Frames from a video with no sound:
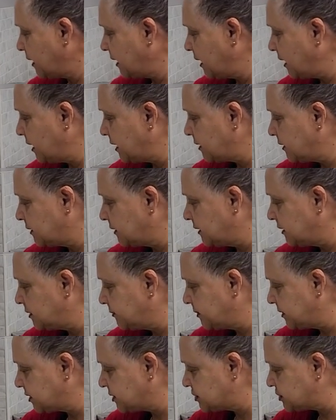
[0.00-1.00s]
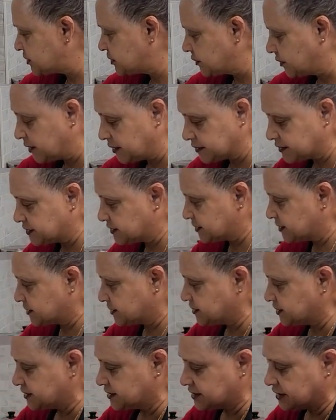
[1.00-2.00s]
and a little bit of salt,
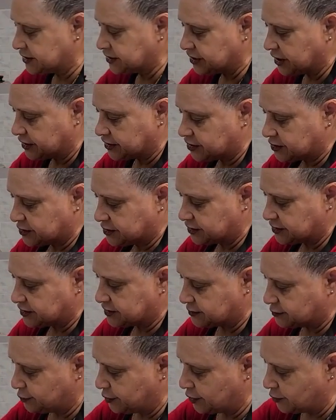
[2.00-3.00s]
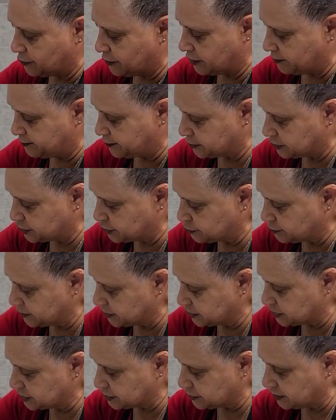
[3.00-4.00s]
just a touch, because we don't want to put too
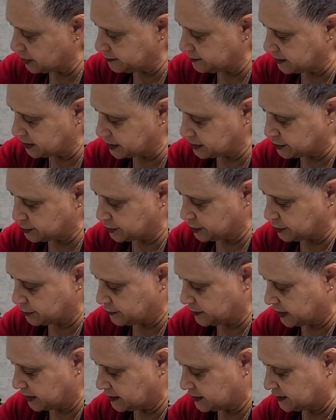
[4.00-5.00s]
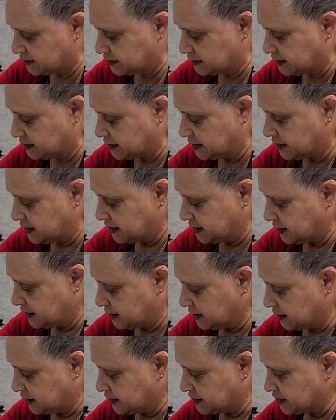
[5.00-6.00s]
much salt because we know that the
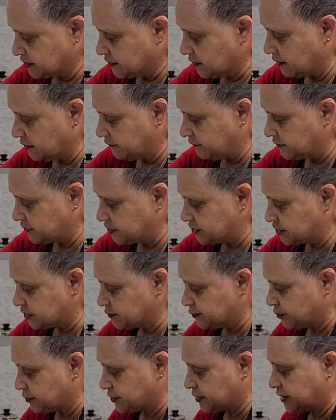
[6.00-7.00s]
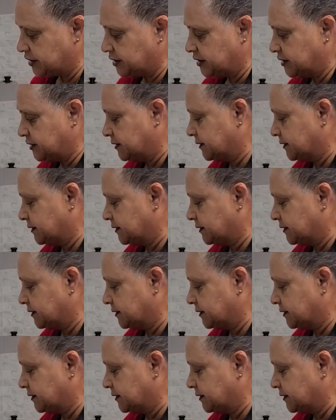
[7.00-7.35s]
saltfish is pretty